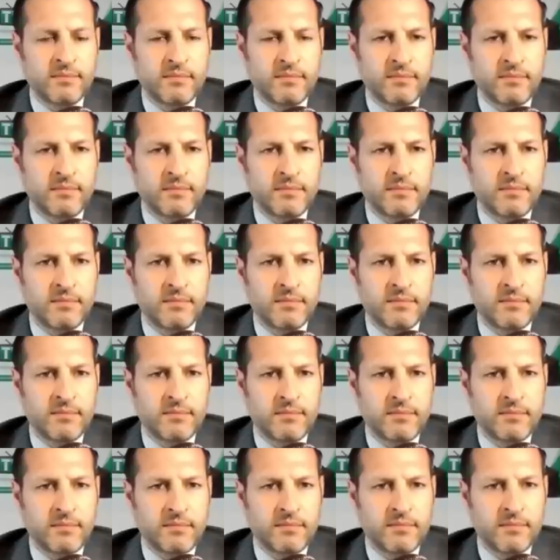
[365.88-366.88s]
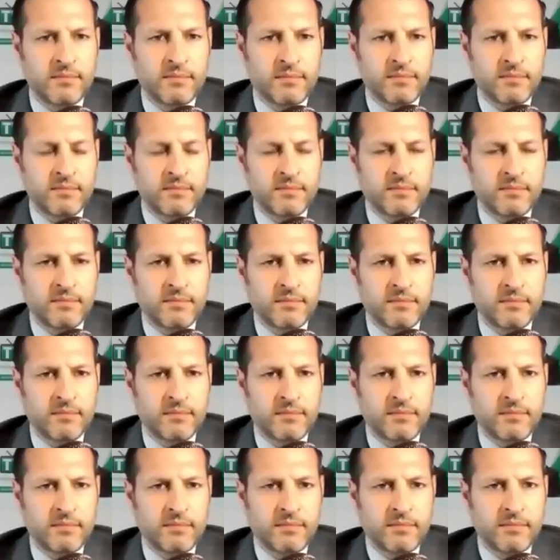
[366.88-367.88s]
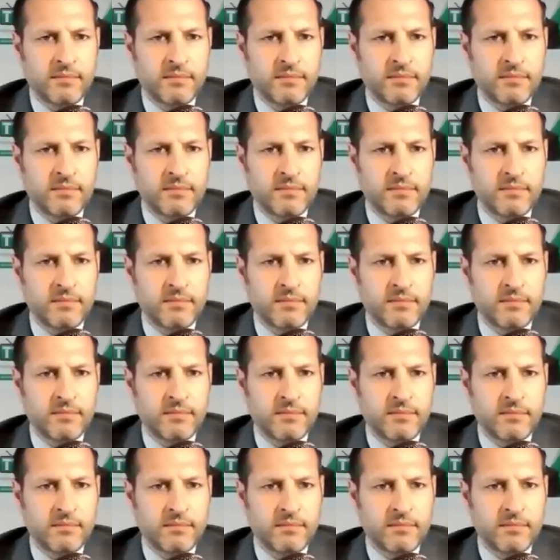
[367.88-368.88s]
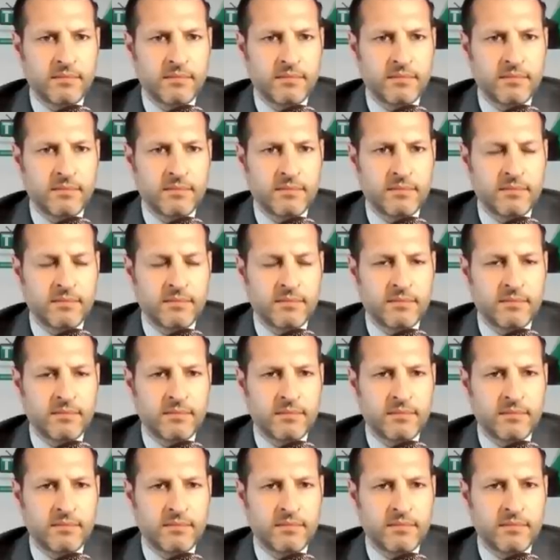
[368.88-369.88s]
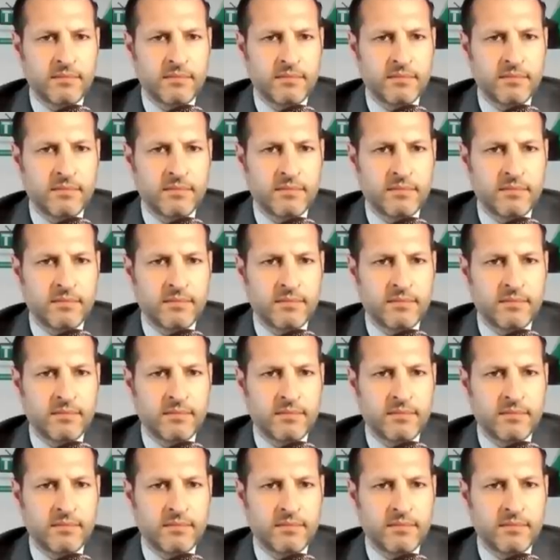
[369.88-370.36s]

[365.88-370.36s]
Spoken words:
This person isn't speaking.